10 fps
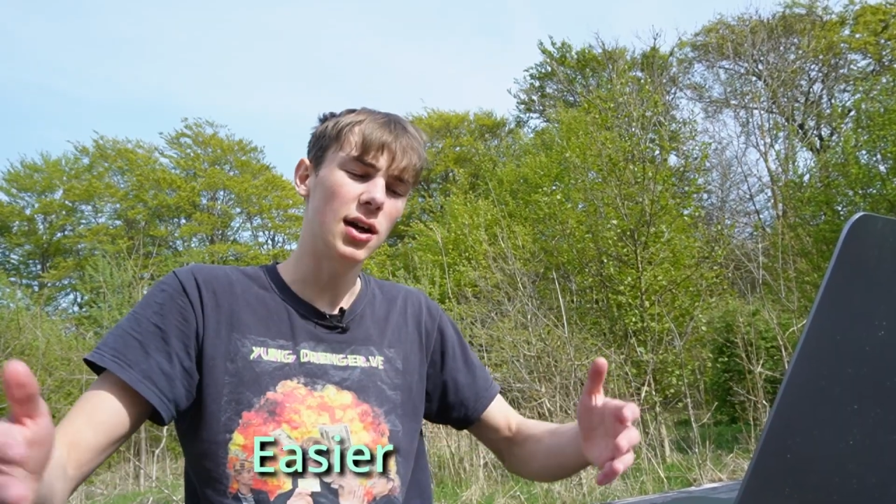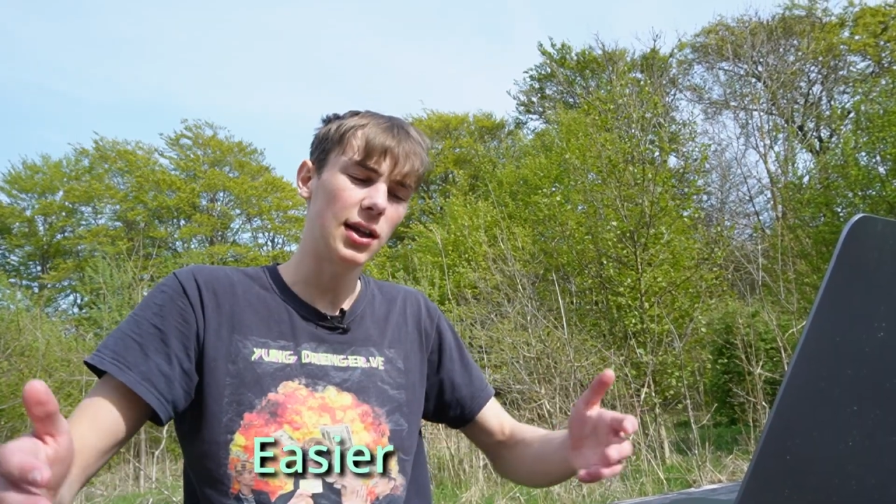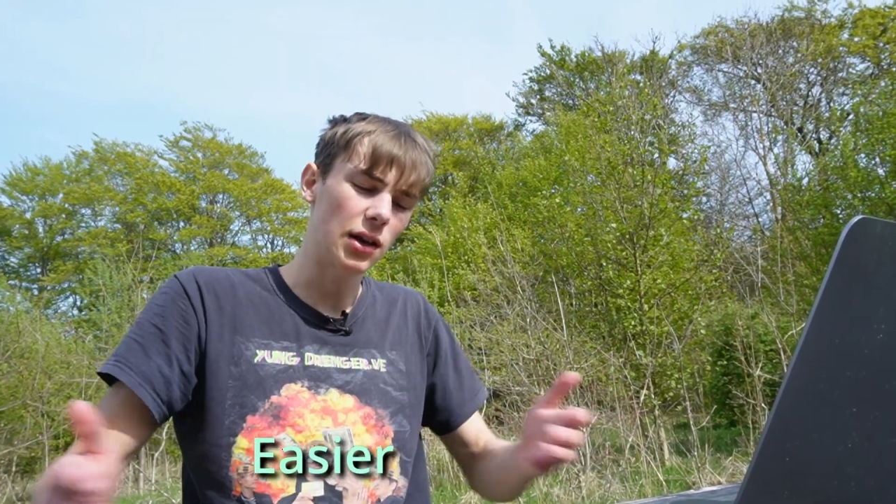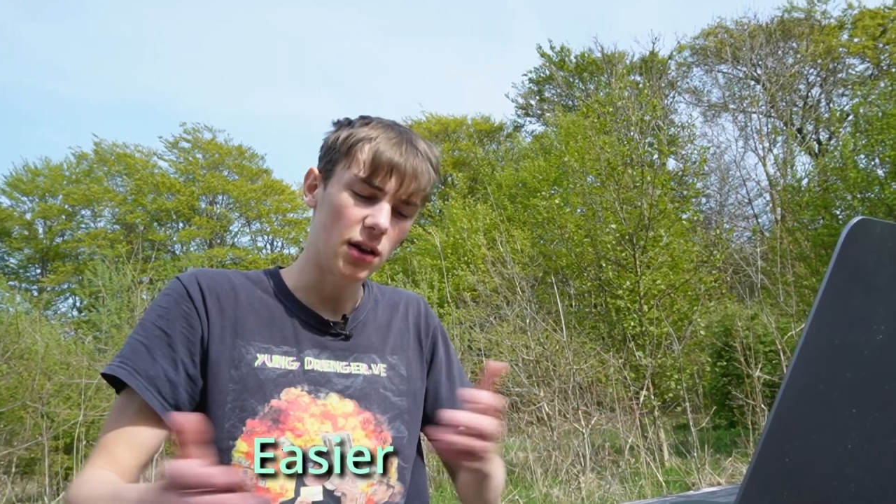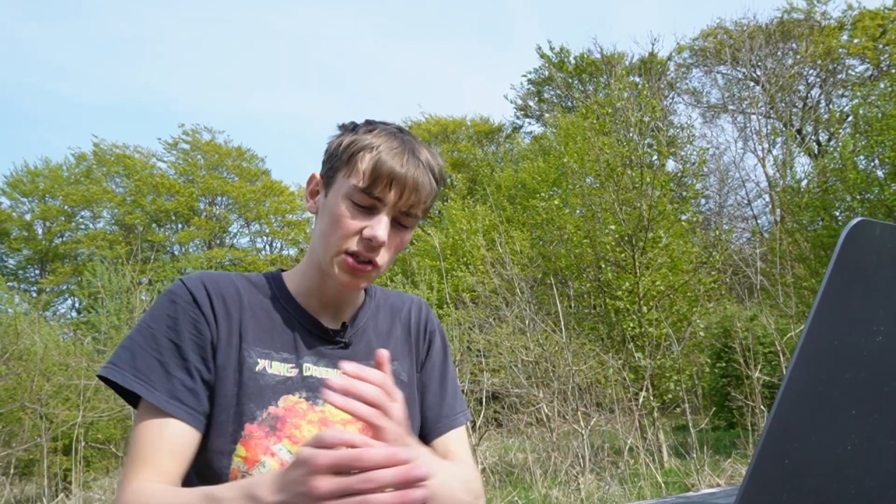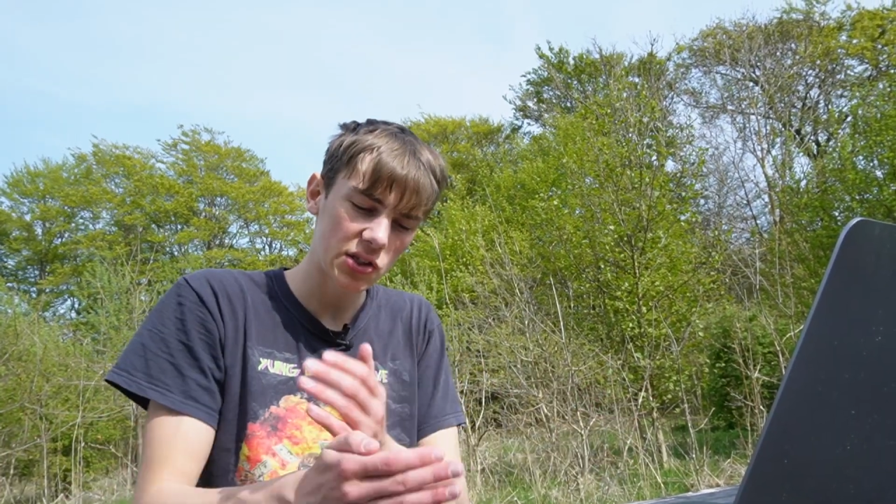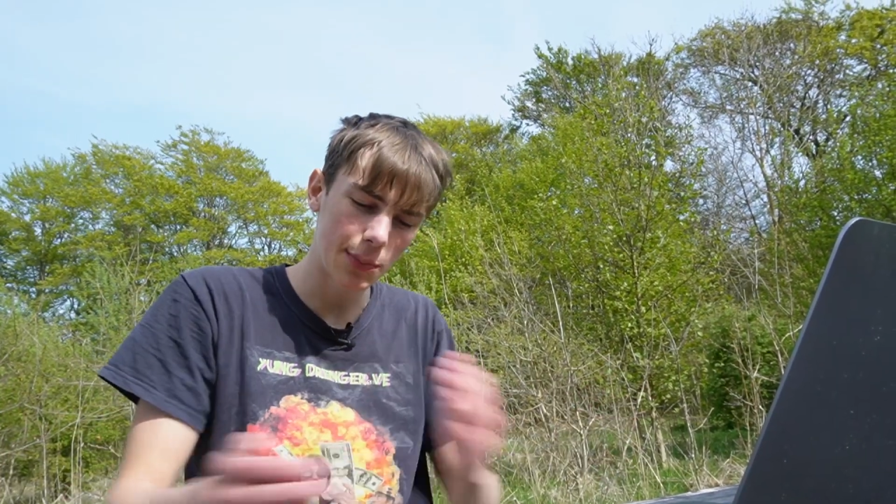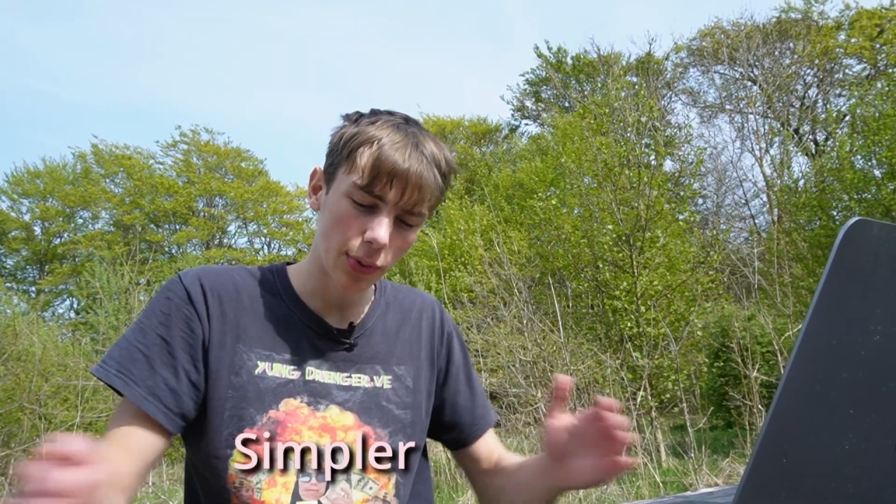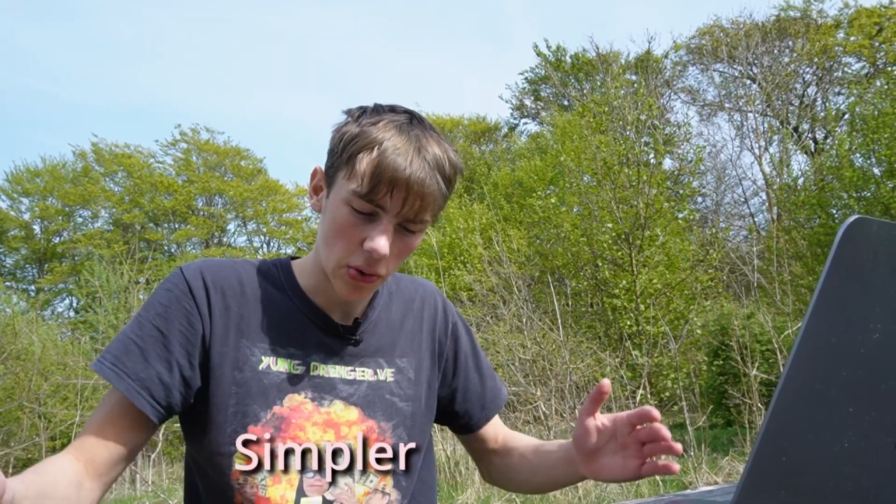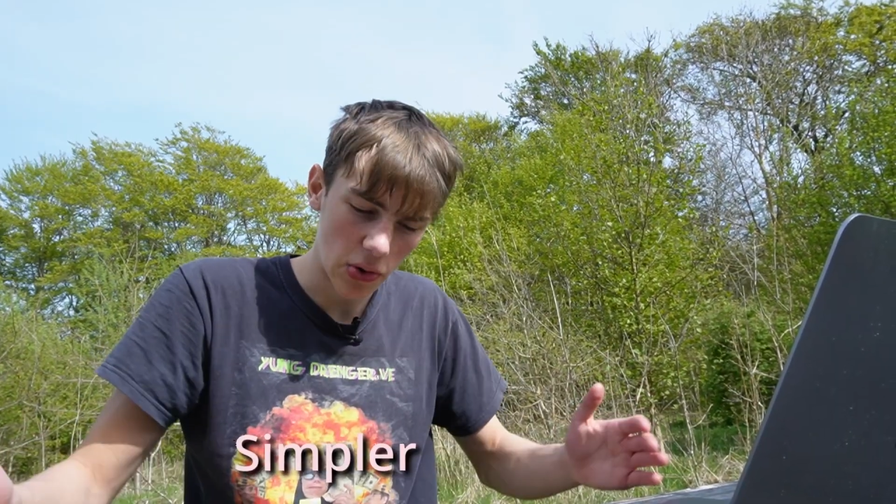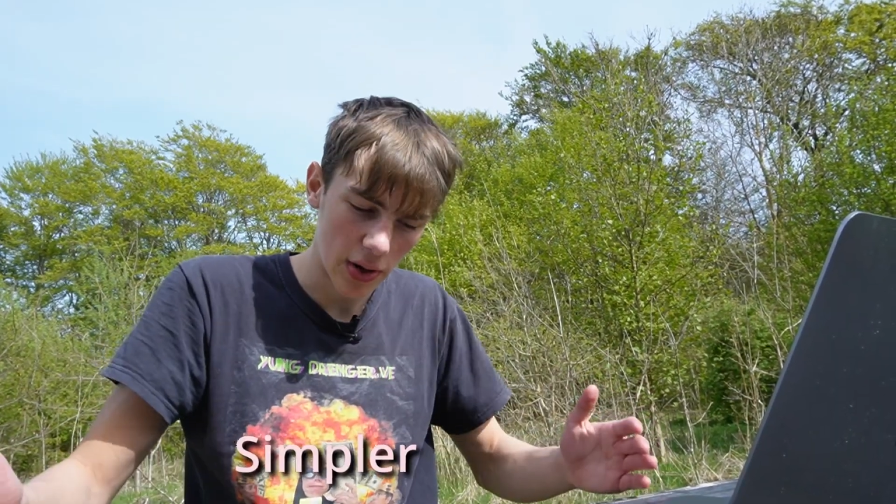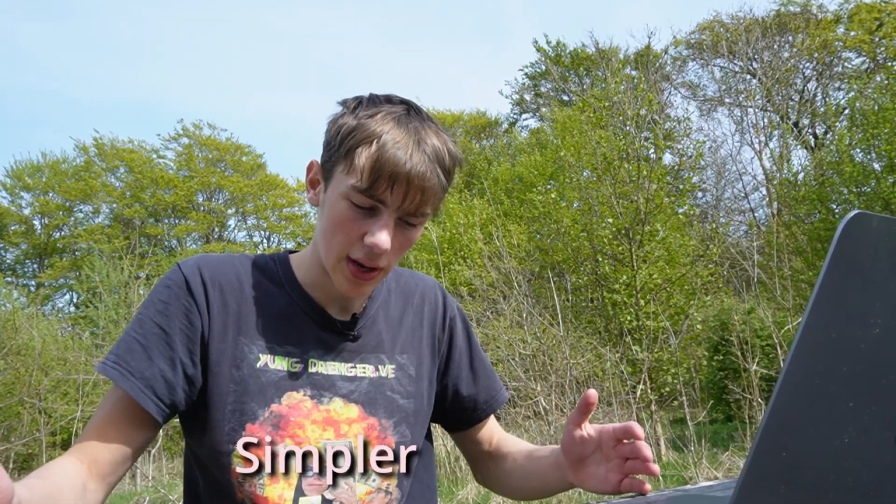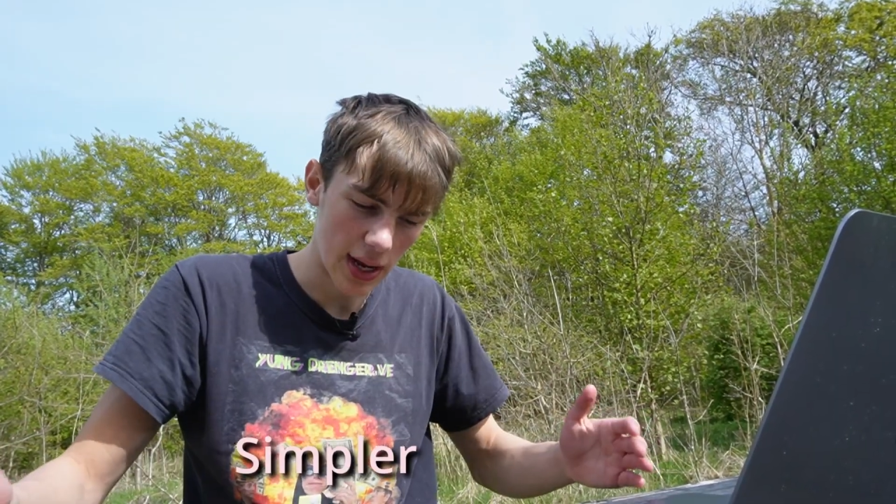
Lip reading: and a lot simpler,